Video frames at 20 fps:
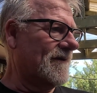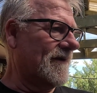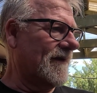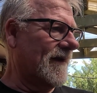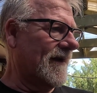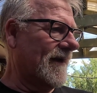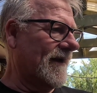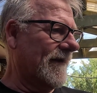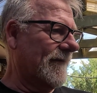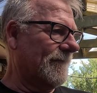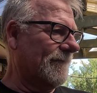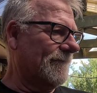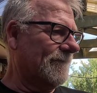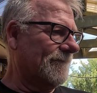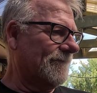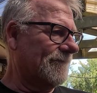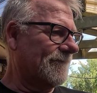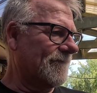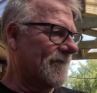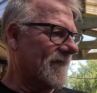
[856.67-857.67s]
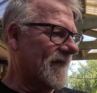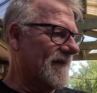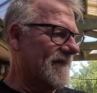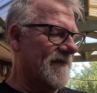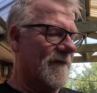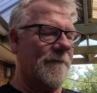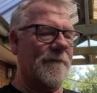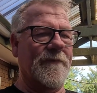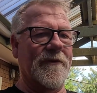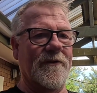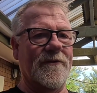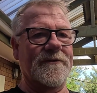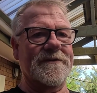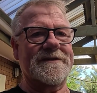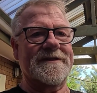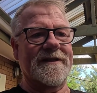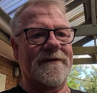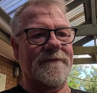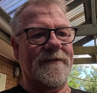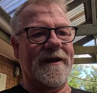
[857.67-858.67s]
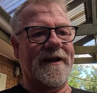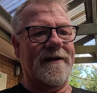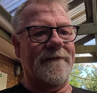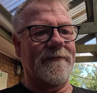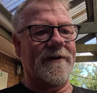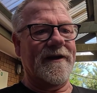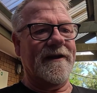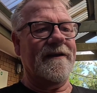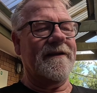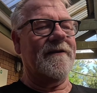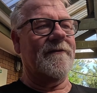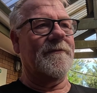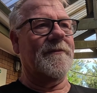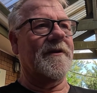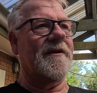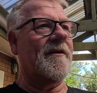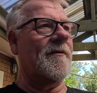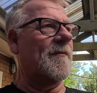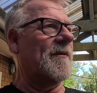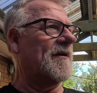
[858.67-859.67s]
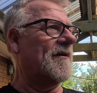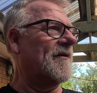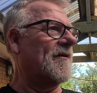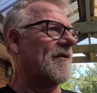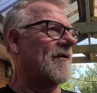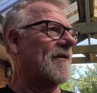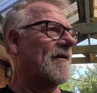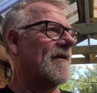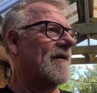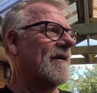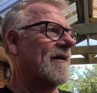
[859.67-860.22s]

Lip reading: It belongs to a mate of mine, he'll be coming down.